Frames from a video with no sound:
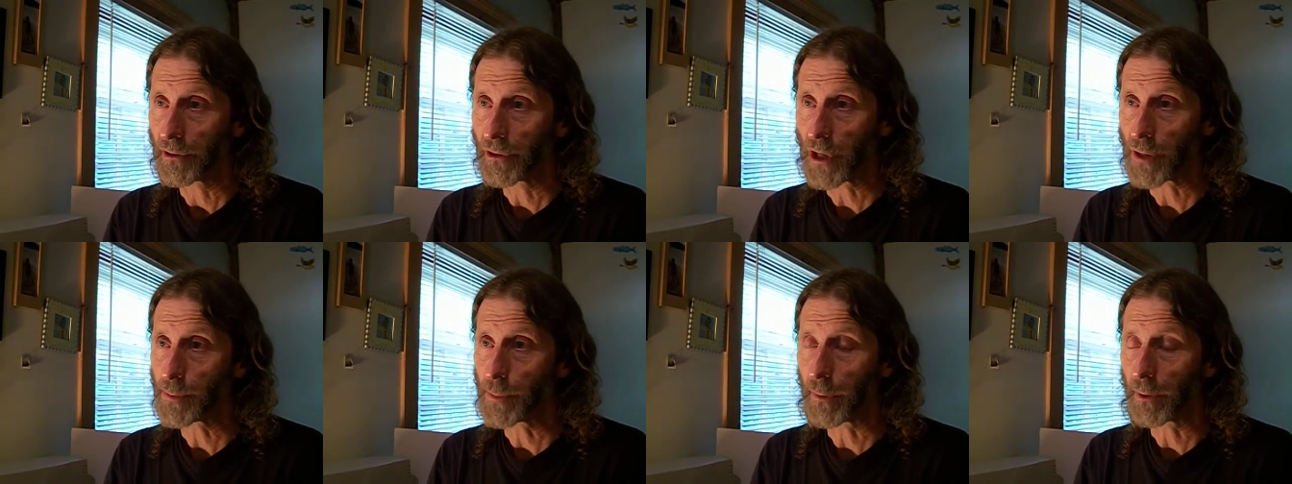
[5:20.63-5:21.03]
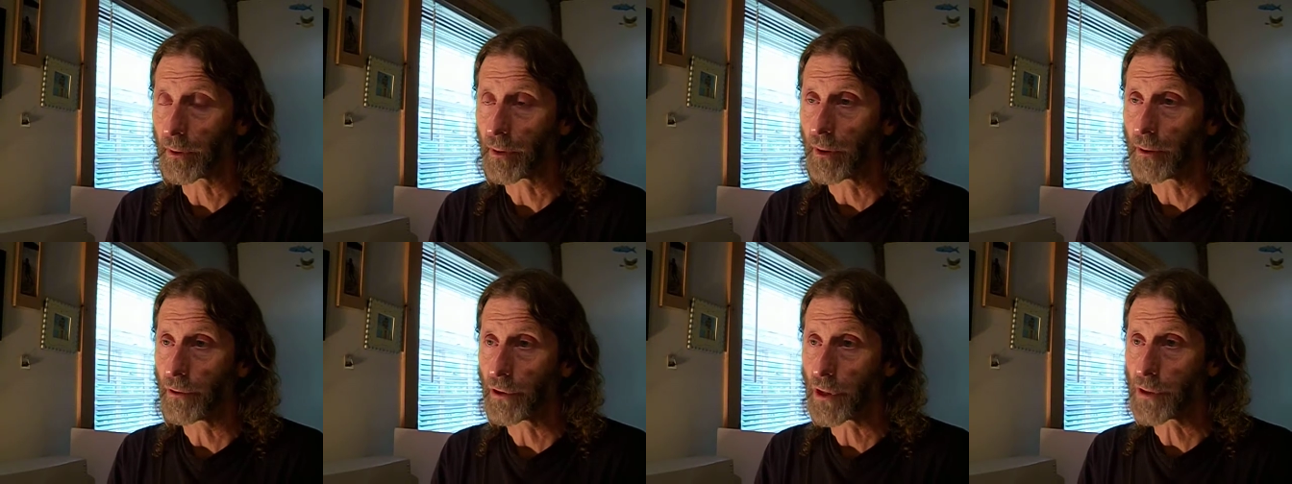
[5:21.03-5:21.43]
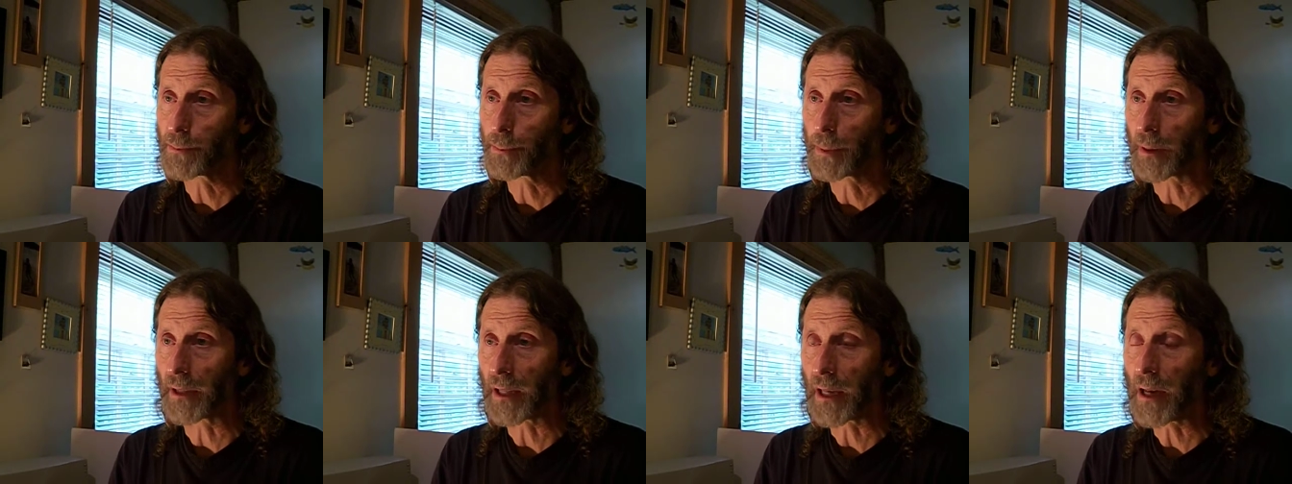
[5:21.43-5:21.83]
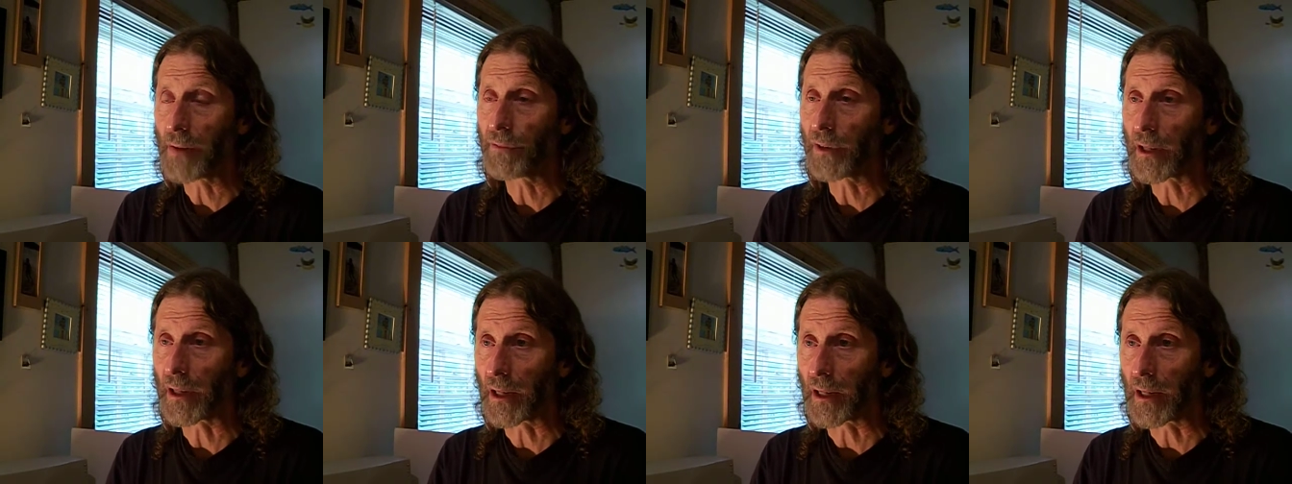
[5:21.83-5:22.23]
just just
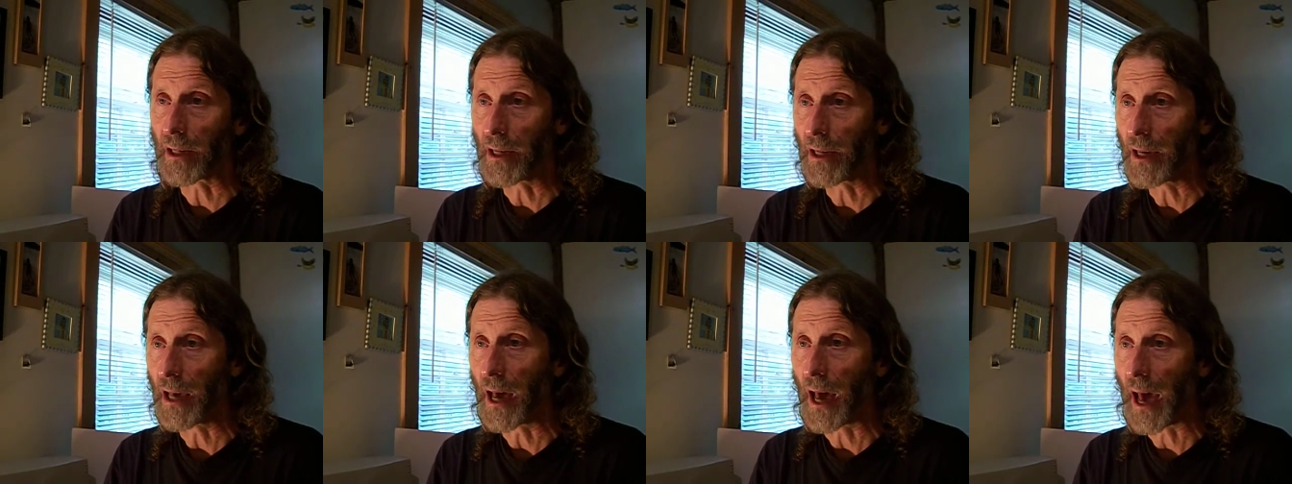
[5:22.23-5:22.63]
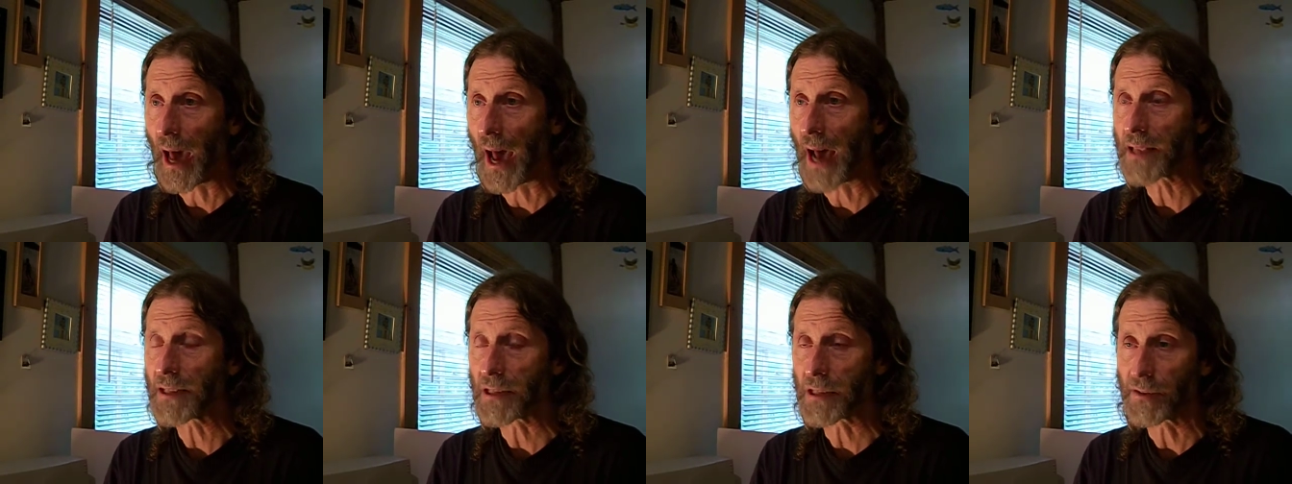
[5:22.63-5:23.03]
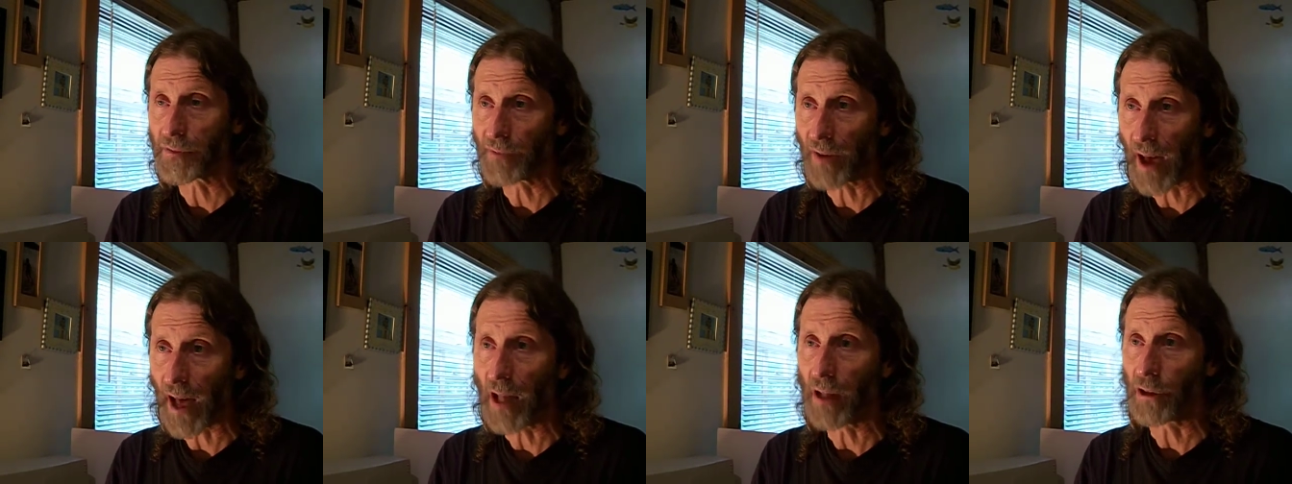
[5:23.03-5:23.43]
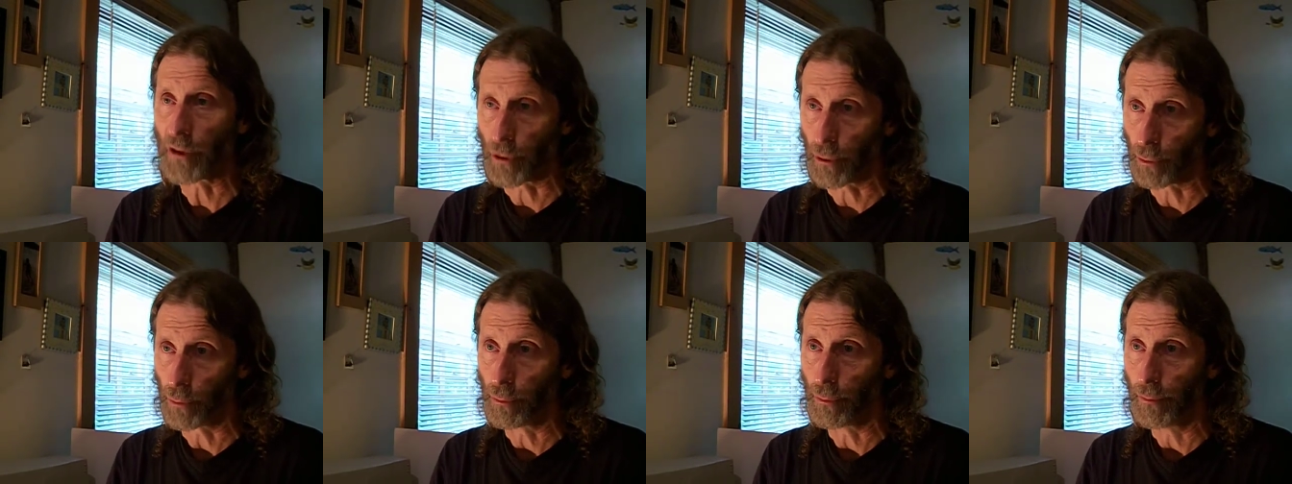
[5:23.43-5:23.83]
believing has its
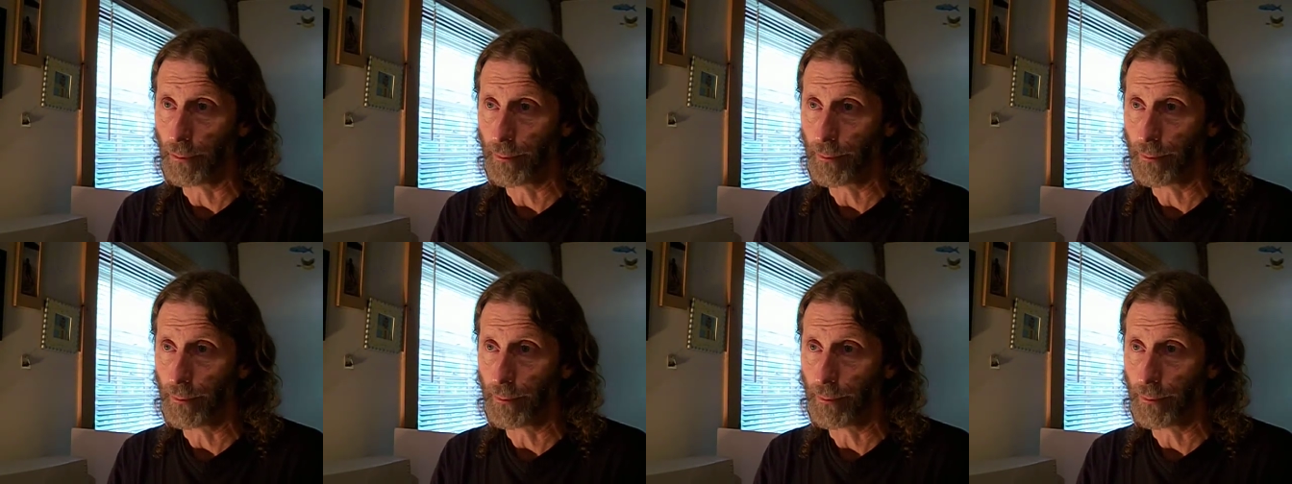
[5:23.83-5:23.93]
value